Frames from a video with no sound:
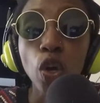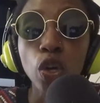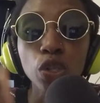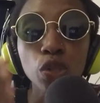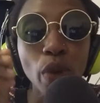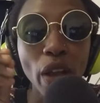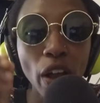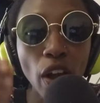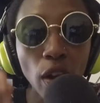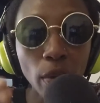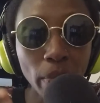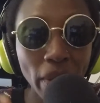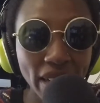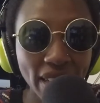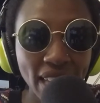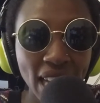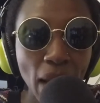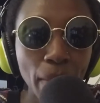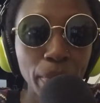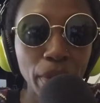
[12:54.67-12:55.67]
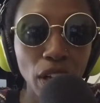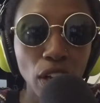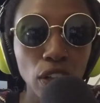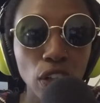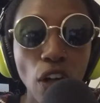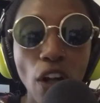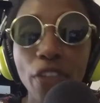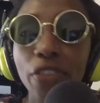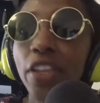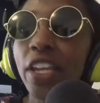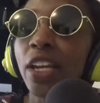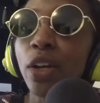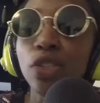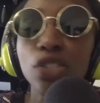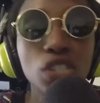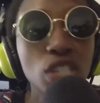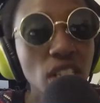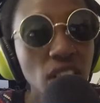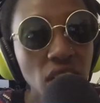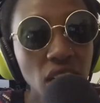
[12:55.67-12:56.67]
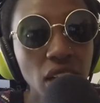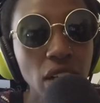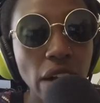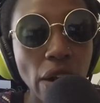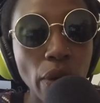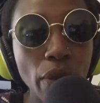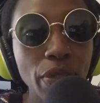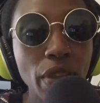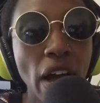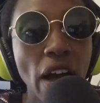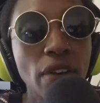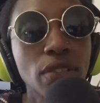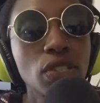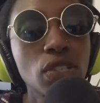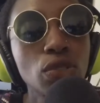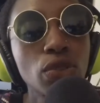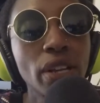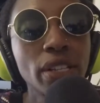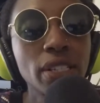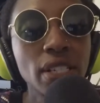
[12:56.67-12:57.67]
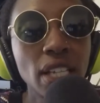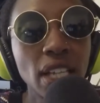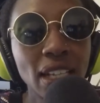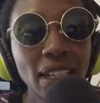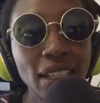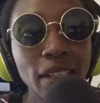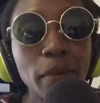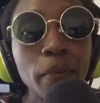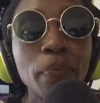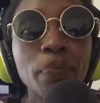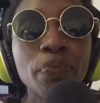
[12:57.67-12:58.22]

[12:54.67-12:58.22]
So I got my slapping cloth and I was chasing it around the house trying to kill it.